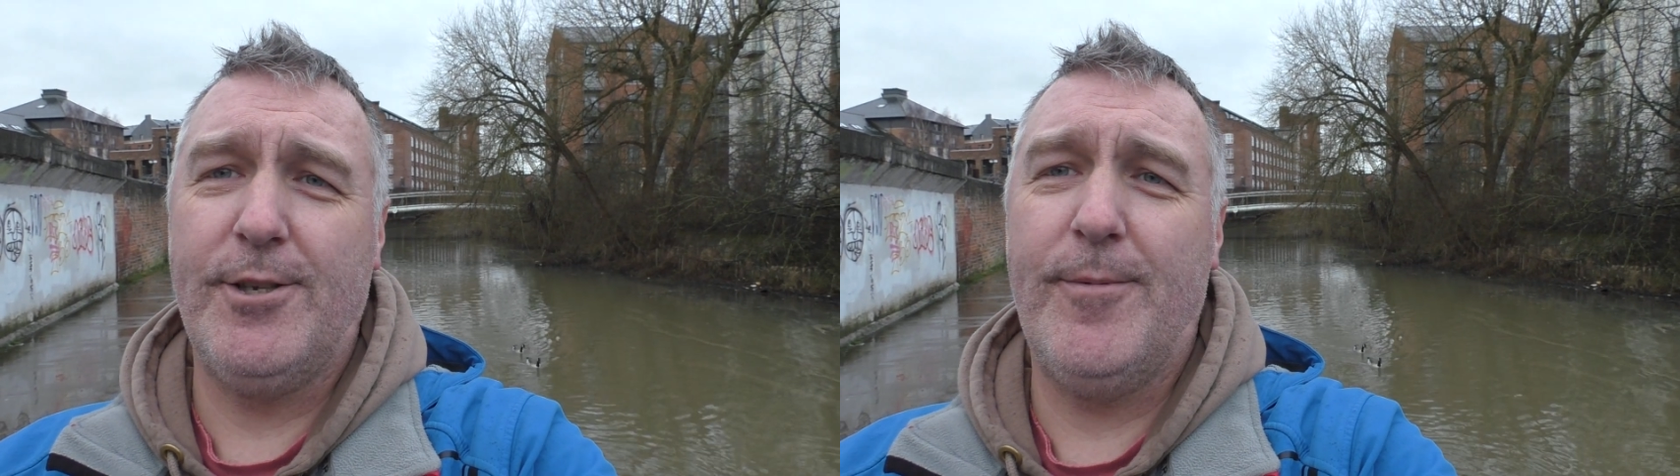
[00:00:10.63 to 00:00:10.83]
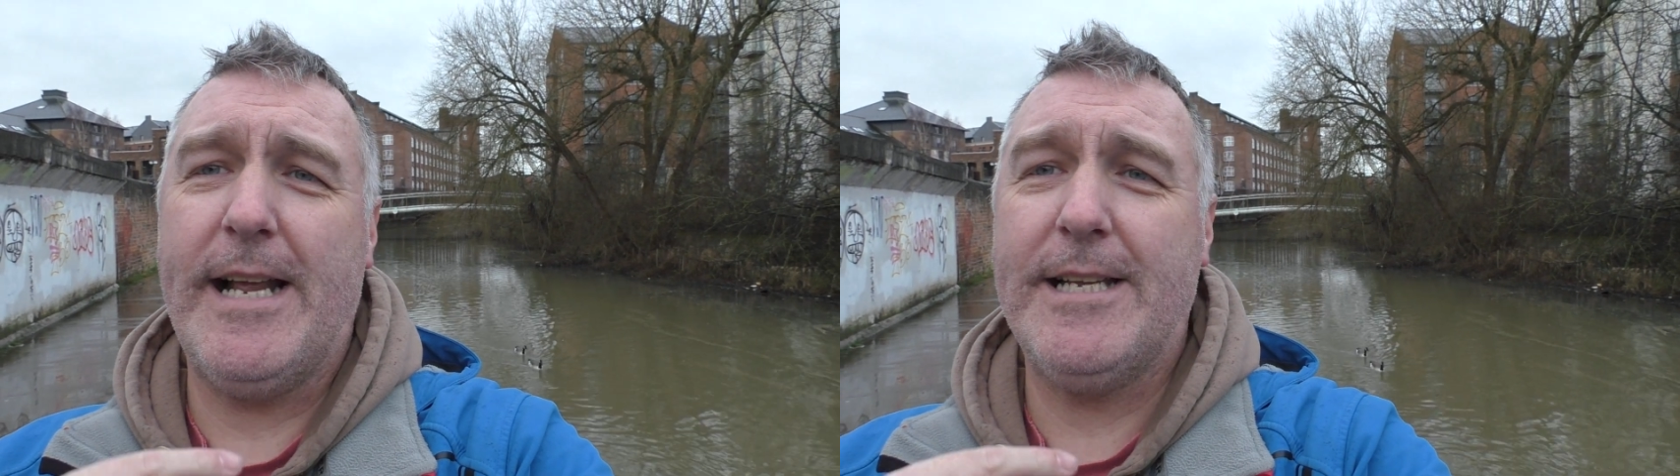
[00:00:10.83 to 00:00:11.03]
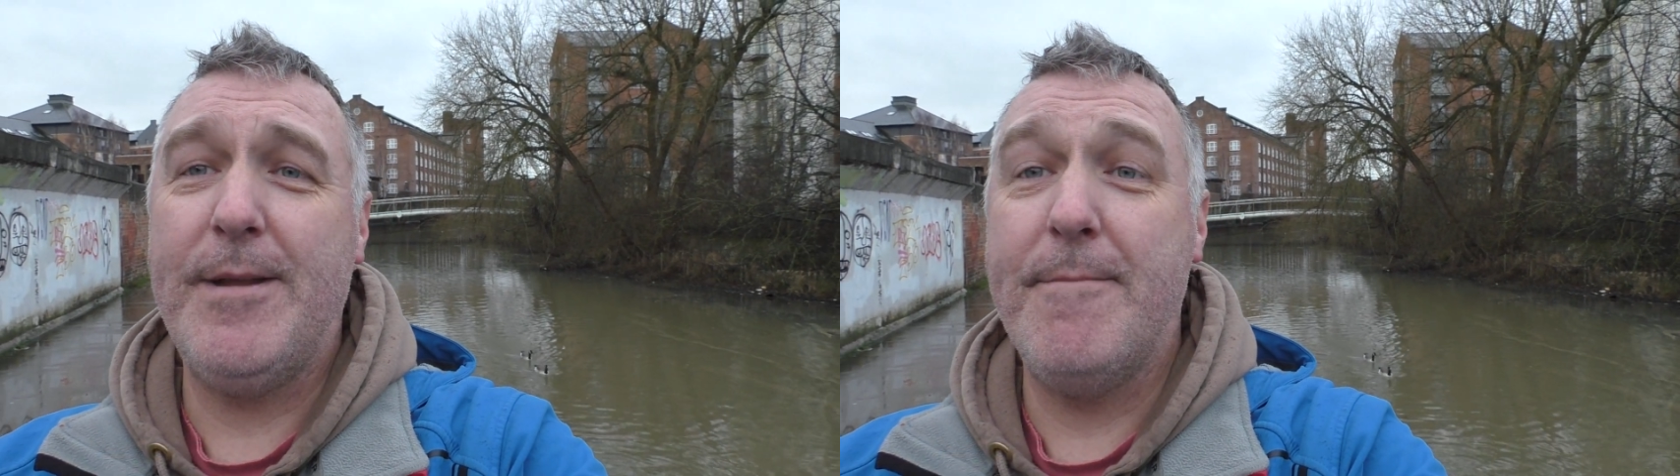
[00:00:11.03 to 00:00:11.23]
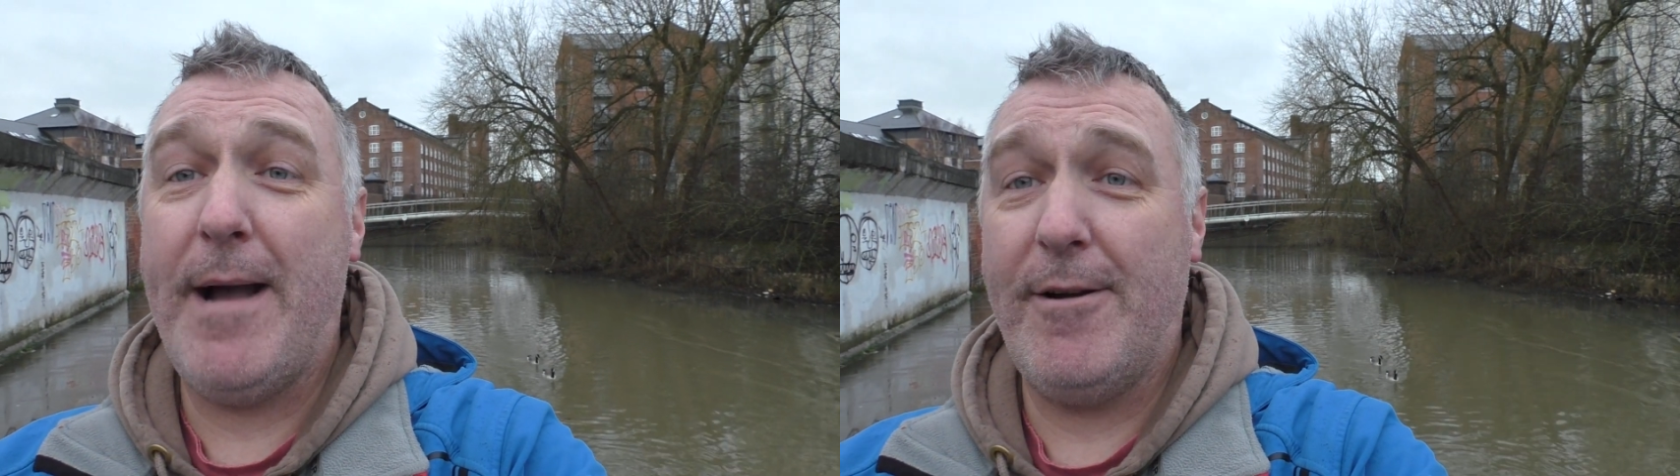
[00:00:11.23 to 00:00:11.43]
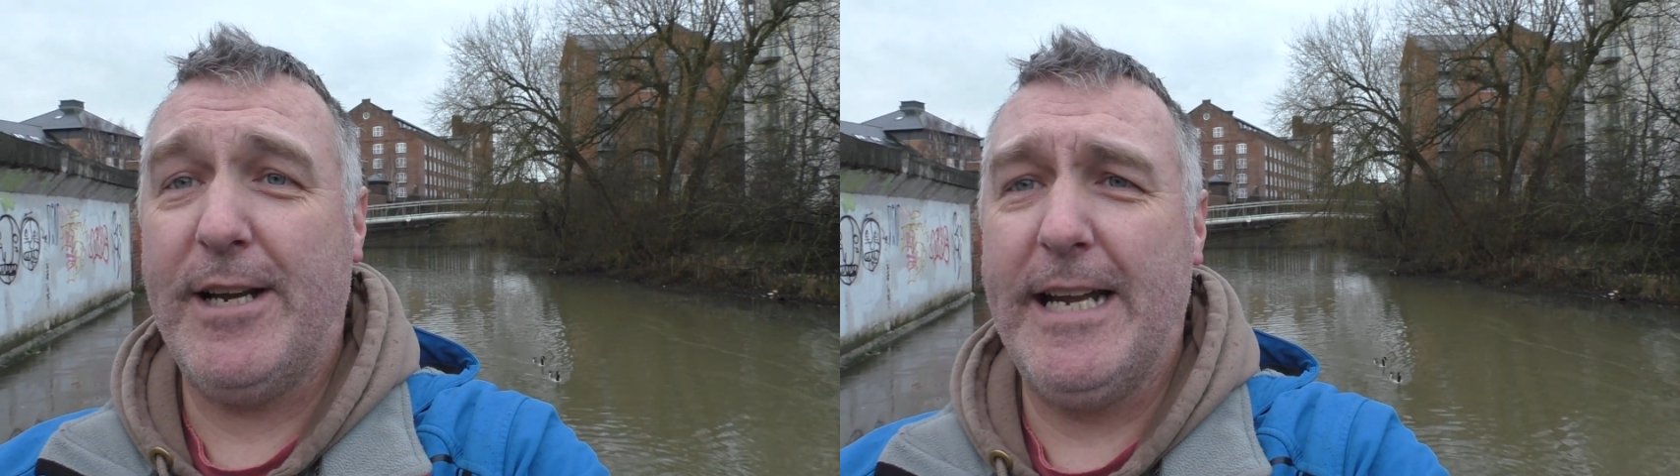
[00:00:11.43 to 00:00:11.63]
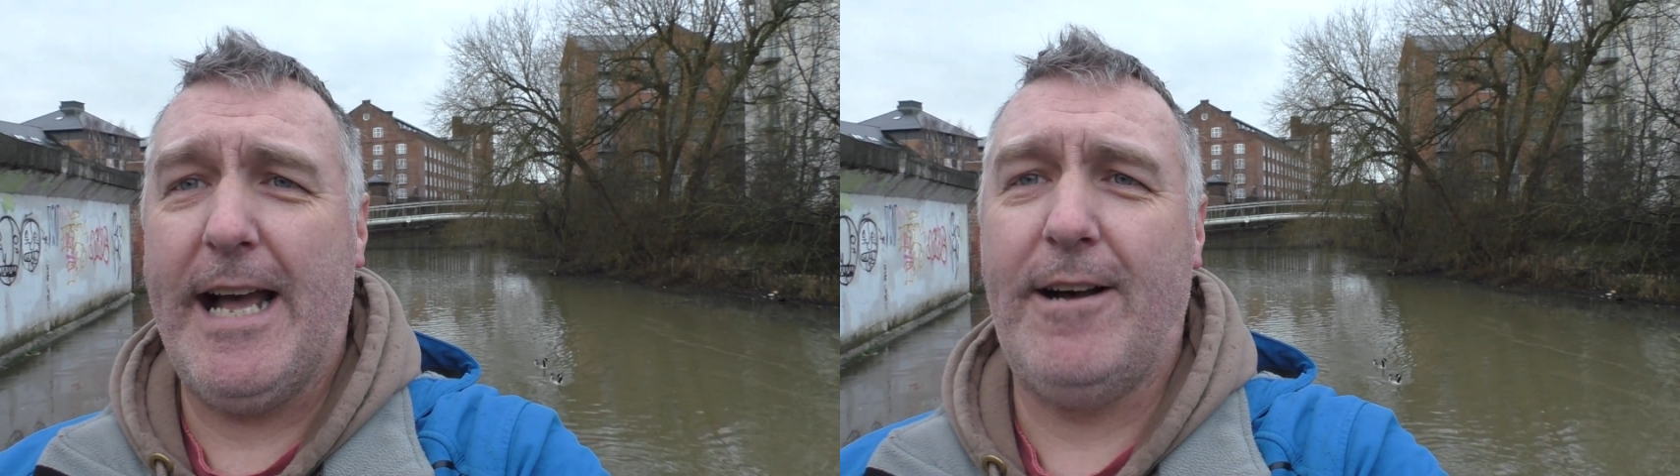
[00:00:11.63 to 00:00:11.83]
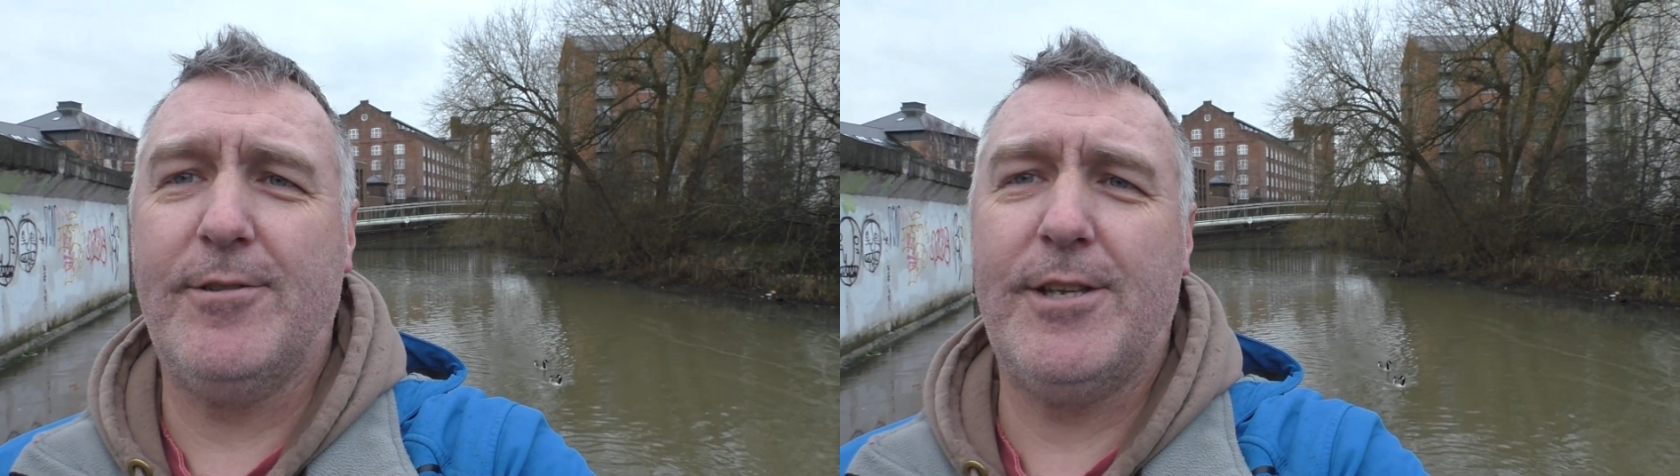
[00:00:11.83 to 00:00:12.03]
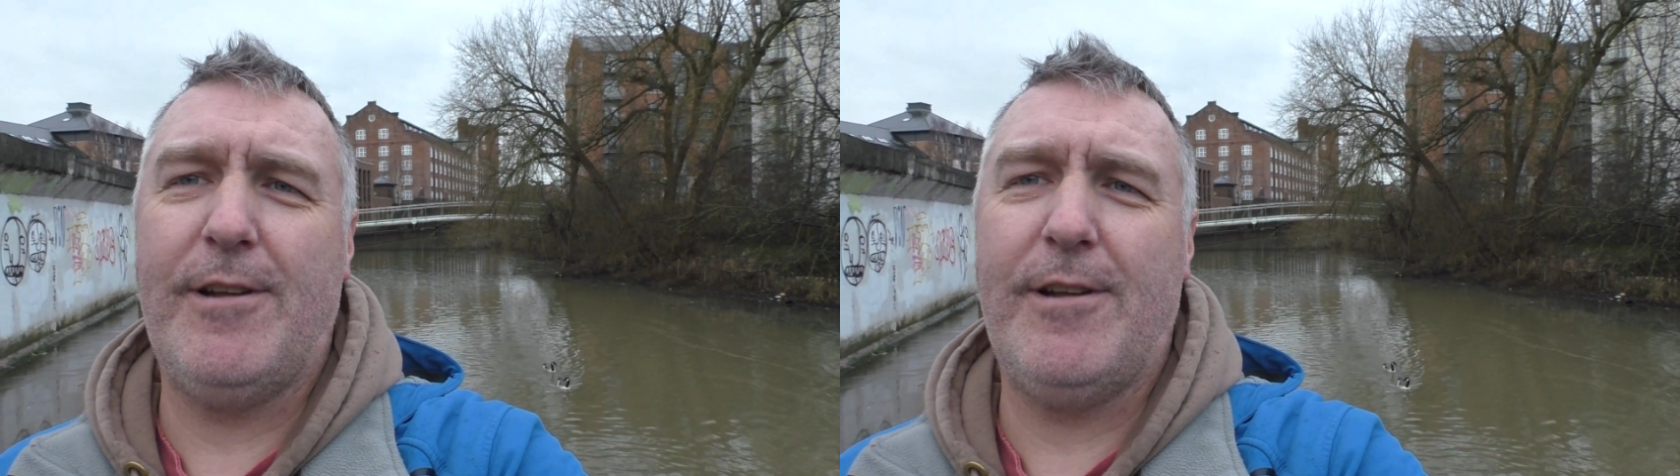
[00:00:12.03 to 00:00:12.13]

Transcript: Someone asked me about canals,